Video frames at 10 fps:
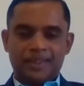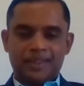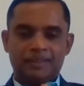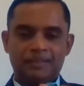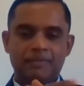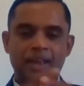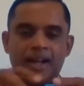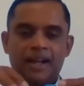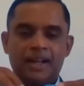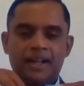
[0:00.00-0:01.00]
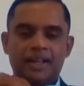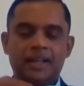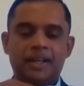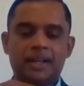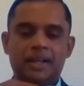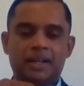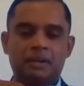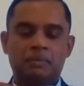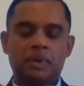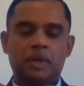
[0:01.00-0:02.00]
Hmm. Where uh,
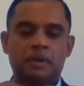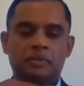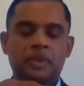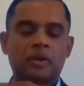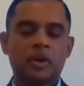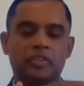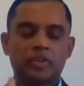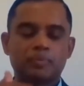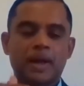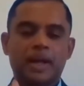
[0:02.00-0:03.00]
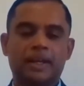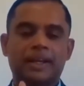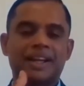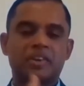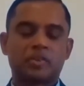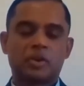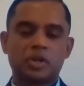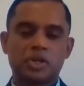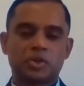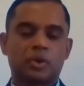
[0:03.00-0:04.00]
uh, the conscious mind
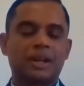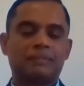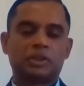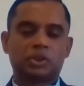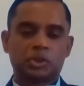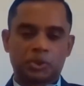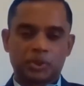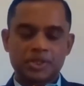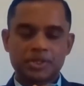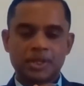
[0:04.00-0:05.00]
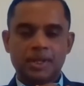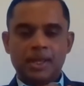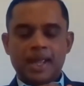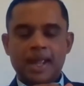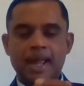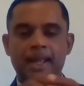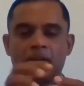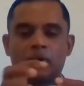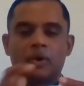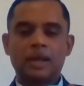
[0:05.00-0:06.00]
controls all our thoughts
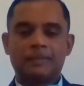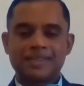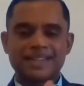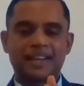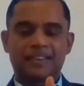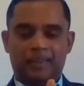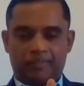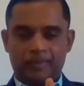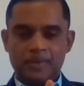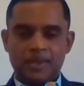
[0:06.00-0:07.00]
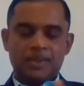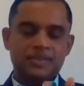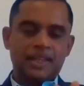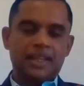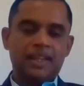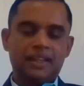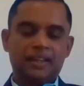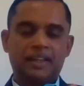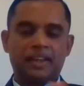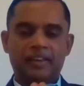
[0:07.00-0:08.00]
and all our senses
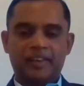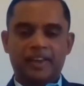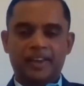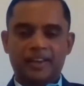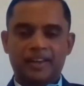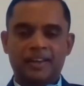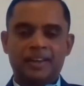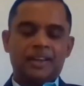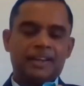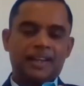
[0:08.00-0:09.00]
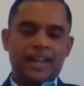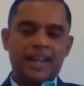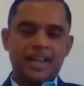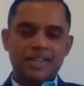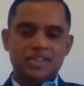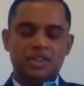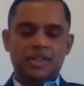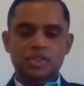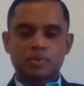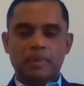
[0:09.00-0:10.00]
seeing, hmm. hearing, taste,
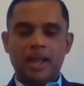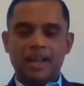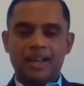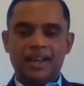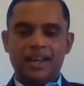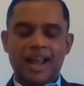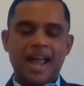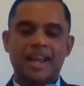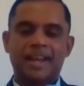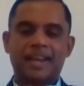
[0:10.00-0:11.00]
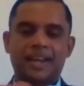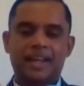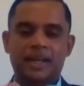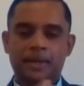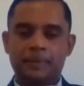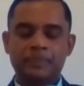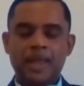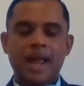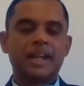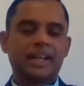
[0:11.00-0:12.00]
smell, and, uh,
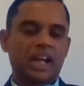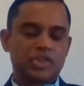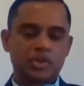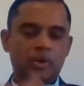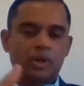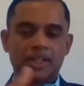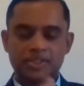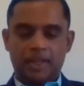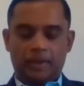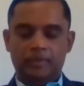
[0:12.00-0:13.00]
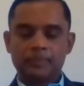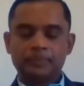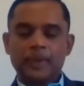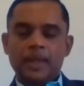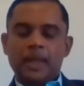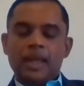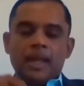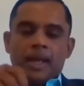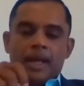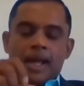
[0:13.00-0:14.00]
and touch, all these things.
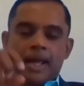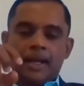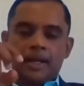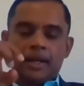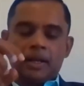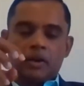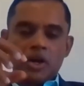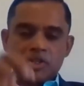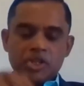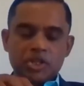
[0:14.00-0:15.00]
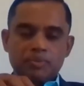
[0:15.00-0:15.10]
And conscious